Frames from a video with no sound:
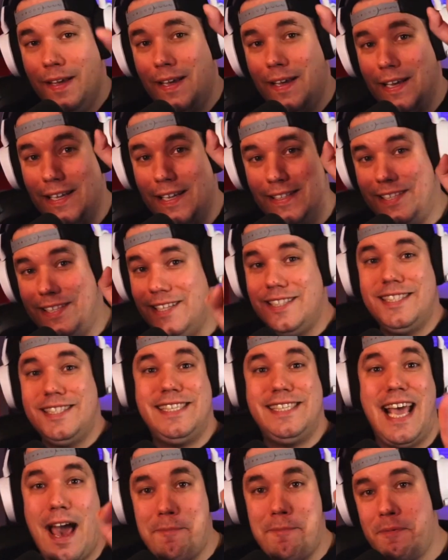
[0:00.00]
To
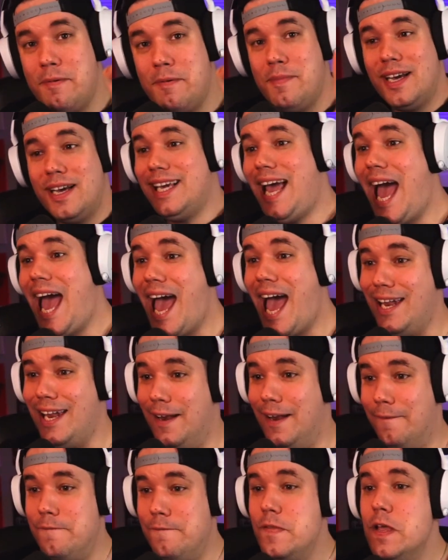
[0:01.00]
tap him again.
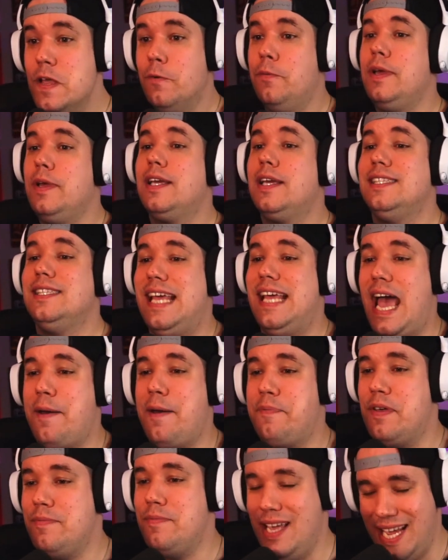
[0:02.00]
We can tap
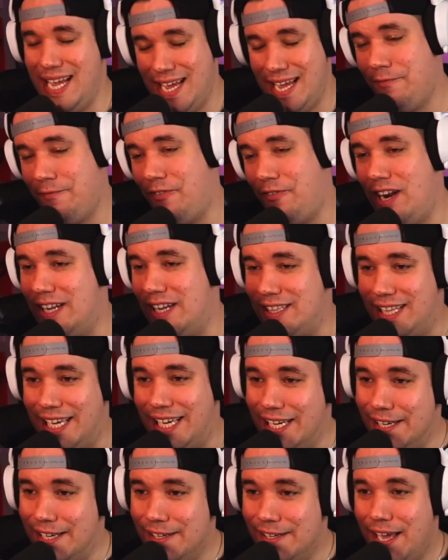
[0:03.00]
him infinitely
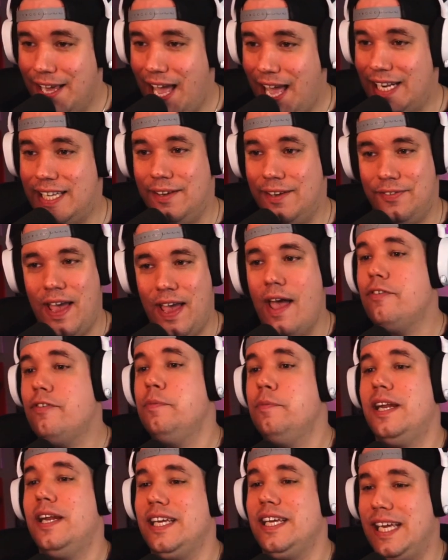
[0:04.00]
and give
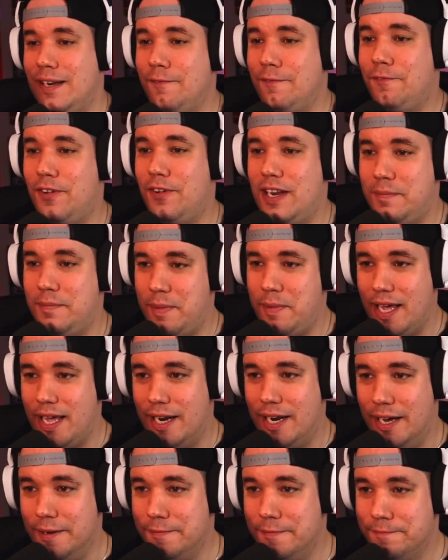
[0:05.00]
everybody infinite mana.
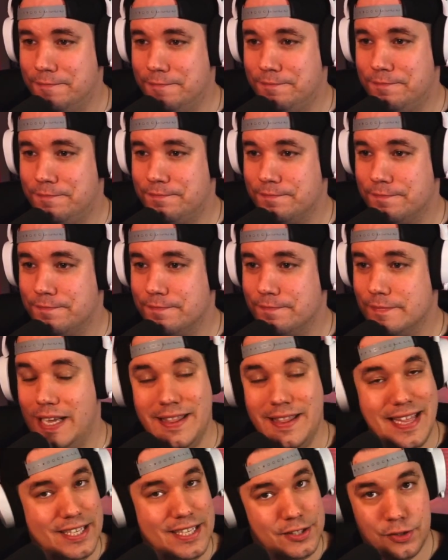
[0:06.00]

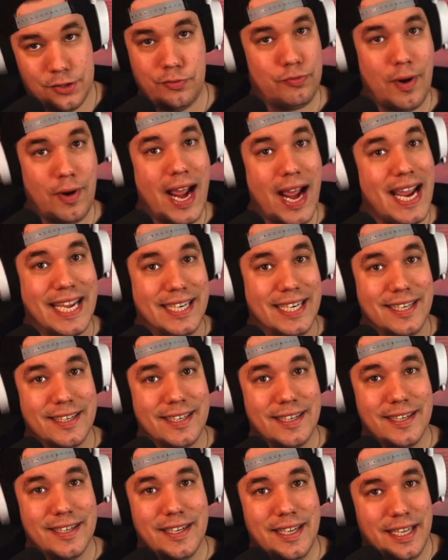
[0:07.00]
That's great.
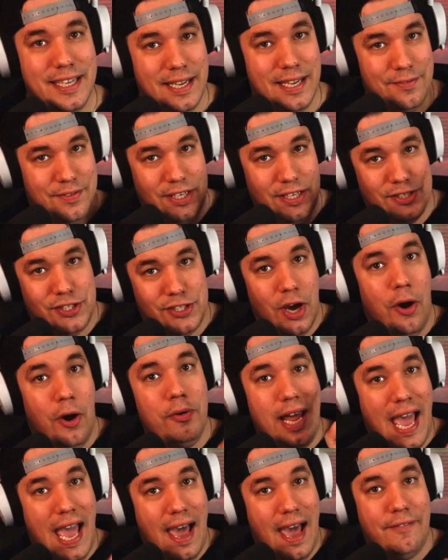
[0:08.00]
We don't
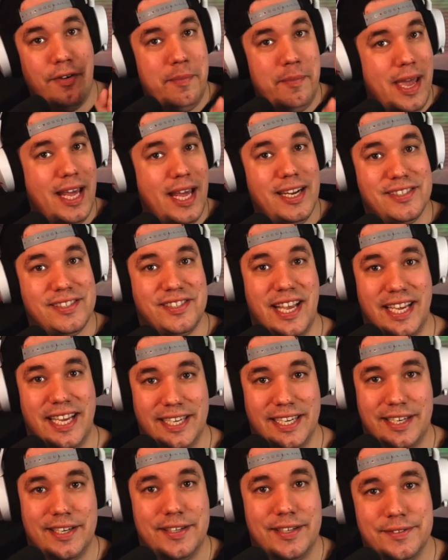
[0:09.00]
have a mana
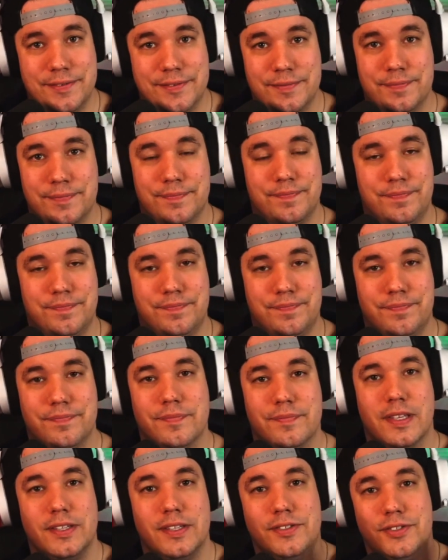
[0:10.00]
sink.
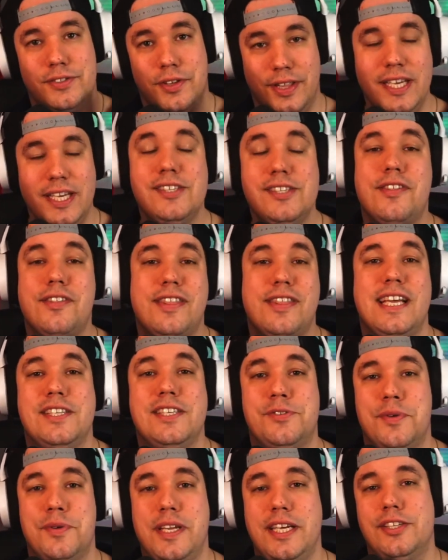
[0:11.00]
These are things
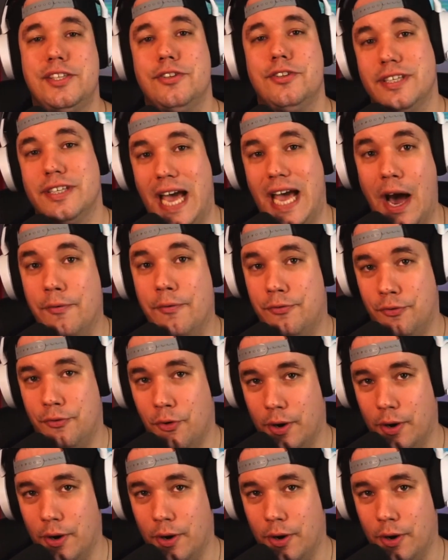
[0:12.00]
we need to look out for.